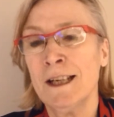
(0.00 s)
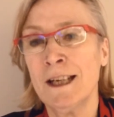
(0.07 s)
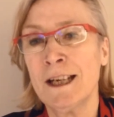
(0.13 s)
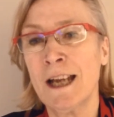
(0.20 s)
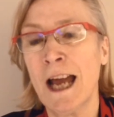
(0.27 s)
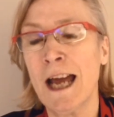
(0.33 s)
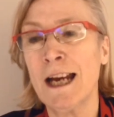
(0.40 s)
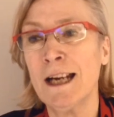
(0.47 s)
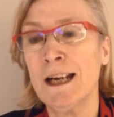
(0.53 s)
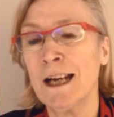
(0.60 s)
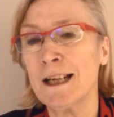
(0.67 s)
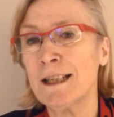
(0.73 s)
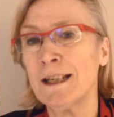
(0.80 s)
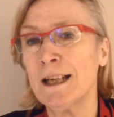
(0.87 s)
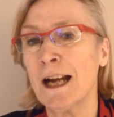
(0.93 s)
in Canada in
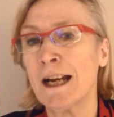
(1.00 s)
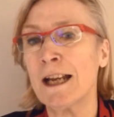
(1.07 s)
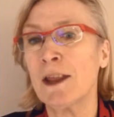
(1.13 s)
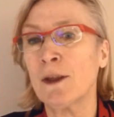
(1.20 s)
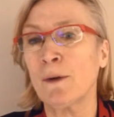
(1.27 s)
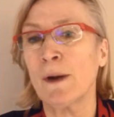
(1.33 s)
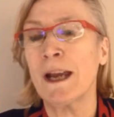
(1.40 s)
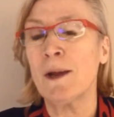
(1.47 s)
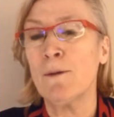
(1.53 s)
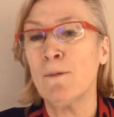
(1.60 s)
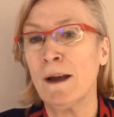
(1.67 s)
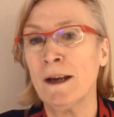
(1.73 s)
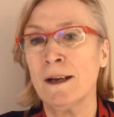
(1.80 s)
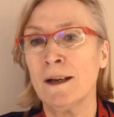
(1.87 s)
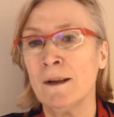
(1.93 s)
1993
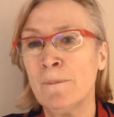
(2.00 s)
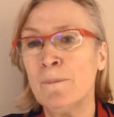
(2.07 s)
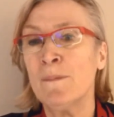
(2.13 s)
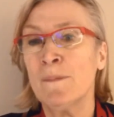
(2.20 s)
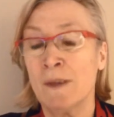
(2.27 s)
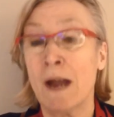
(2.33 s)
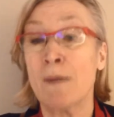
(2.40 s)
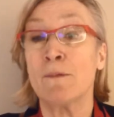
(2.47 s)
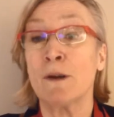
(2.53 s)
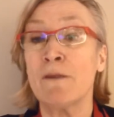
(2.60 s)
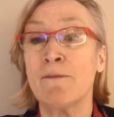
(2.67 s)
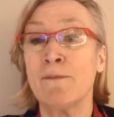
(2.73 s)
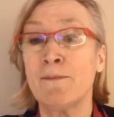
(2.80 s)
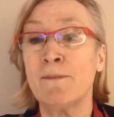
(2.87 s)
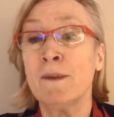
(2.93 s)
when a number of
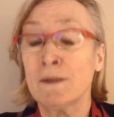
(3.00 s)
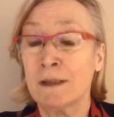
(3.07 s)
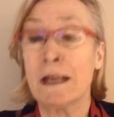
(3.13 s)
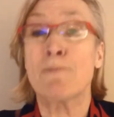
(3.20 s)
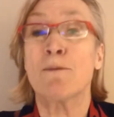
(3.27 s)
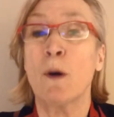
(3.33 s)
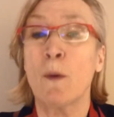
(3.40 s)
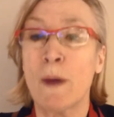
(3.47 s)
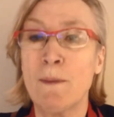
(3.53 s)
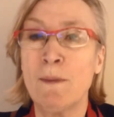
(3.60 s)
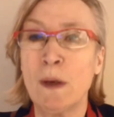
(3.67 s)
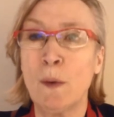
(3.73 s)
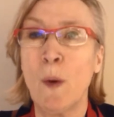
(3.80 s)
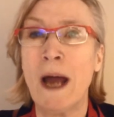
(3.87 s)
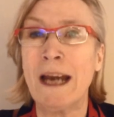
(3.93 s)
Liberal
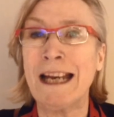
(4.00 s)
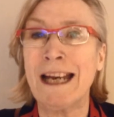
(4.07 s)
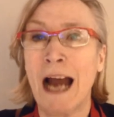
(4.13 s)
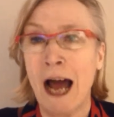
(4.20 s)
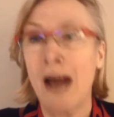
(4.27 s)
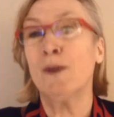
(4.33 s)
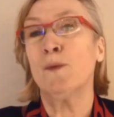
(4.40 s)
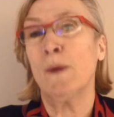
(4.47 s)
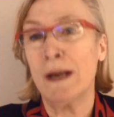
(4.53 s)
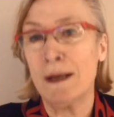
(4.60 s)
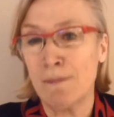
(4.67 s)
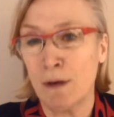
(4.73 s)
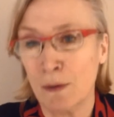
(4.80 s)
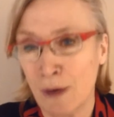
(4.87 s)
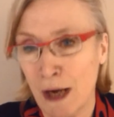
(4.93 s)
women won in
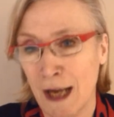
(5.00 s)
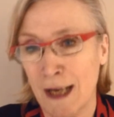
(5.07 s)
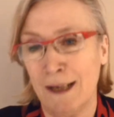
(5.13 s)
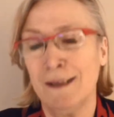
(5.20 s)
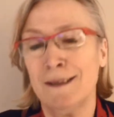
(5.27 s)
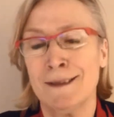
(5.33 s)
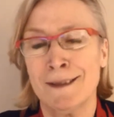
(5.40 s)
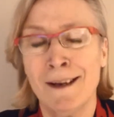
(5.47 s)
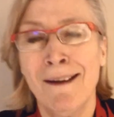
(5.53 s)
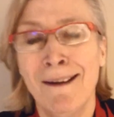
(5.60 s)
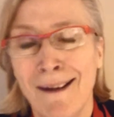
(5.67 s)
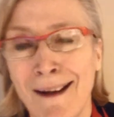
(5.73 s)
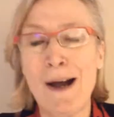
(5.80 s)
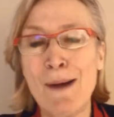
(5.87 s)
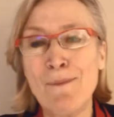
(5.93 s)
unwinnable ridings.
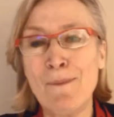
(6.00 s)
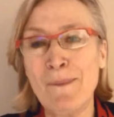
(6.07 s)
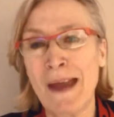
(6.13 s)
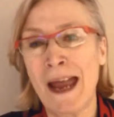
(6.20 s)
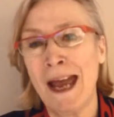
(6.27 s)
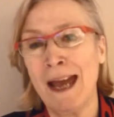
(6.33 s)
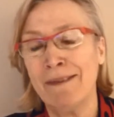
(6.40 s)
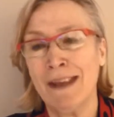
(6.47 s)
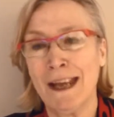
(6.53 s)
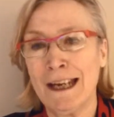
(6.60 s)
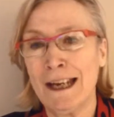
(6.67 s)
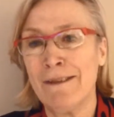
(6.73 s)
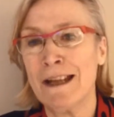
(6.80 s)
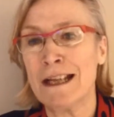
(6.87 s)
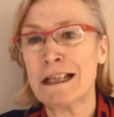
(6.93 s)
And then
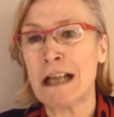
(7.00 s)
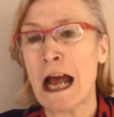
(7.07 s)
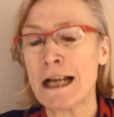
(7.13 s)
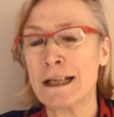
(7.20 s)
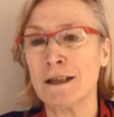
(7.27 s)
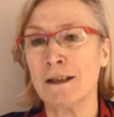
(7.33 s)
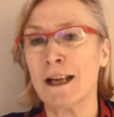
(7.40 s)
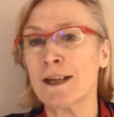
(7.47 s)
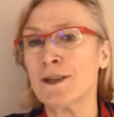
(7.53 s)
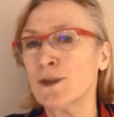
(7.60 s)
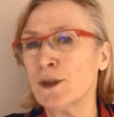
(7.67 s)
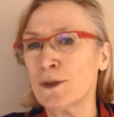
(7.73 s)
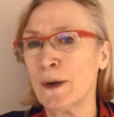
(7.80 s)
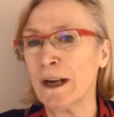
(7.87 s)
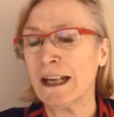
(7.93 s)
in this last election
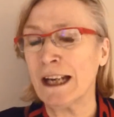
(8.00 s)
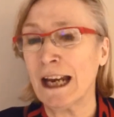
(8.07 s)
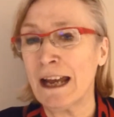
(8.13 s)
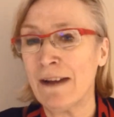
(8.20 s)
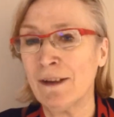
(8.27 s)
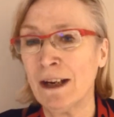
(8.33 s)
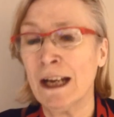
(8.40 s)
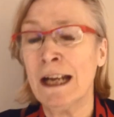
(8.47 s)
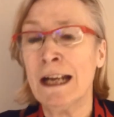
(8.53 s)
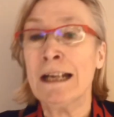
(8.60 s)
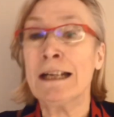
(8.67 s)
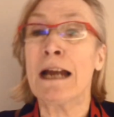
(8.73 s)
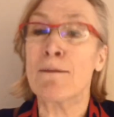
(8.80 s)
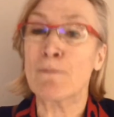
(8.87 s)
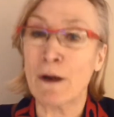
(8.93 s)
in 2011,
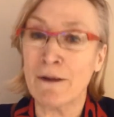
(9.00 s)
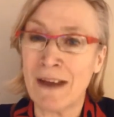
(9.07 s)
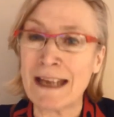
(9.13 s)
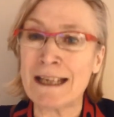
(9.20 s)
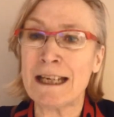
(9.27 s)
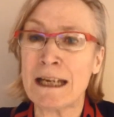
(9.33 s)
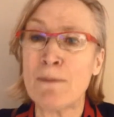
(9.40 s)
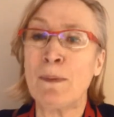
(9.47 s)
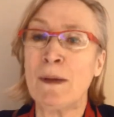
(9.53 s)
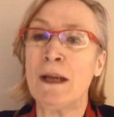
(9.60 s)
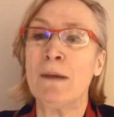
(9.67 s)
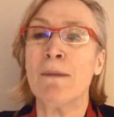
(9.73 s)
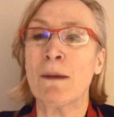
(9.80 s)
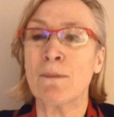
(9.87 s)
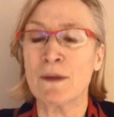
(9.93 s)
a number of
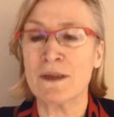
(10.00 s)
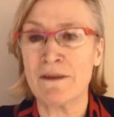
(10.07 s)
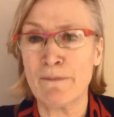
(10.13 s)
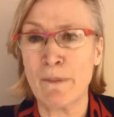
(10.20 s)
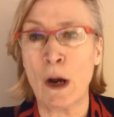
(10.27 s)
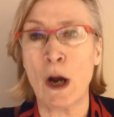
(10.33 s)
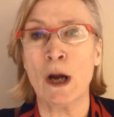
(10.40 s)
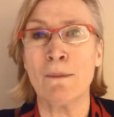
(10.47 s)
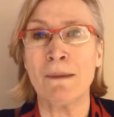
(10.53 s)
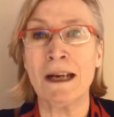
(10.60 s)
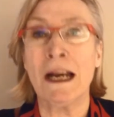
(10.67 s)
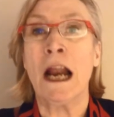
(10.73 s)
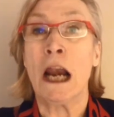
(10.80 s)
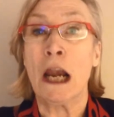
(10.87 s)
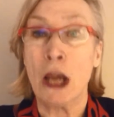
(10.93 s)
NDP members of Parliament,
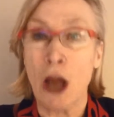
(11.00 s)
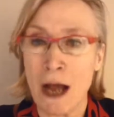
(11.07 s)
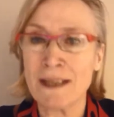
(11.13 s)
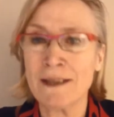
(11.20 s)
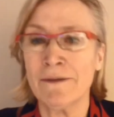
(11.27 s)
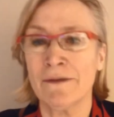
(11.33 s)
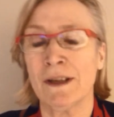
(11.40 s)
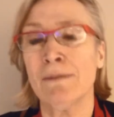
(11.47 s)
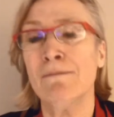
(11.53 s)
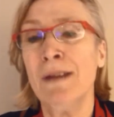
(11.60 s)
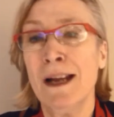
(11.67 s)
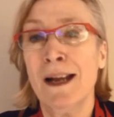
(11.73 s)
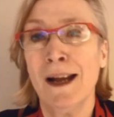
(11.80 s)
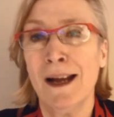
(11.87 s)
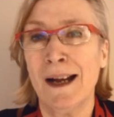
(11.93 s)
lots of them,
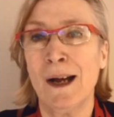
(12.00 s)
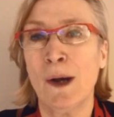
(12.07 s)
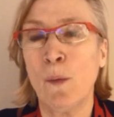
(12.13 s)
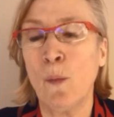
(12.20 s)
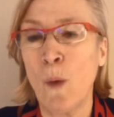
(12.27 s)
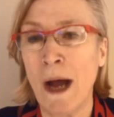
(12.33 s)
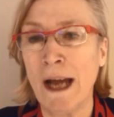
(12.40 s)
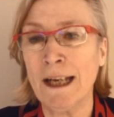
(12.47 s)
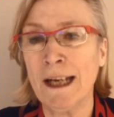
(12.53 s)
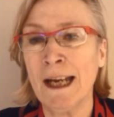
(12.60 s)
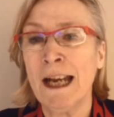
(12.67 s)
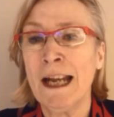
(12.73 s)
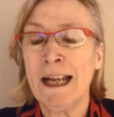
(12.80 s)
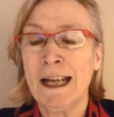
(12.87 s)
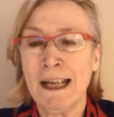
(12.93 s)
won
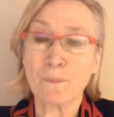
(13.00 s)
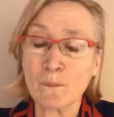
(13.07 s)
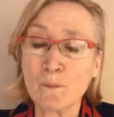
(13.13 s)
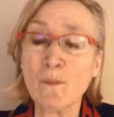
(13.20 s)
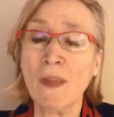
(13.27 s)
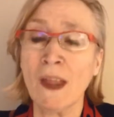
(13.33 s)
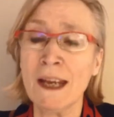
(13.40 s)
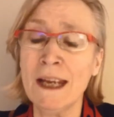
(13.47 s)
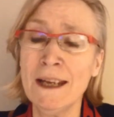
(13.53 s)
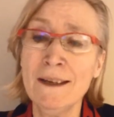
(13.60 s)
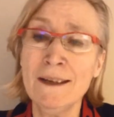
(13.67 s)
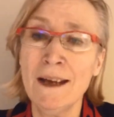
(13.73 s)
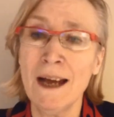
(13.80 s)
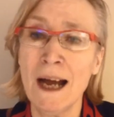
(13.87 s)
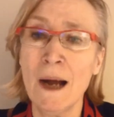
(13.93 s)
in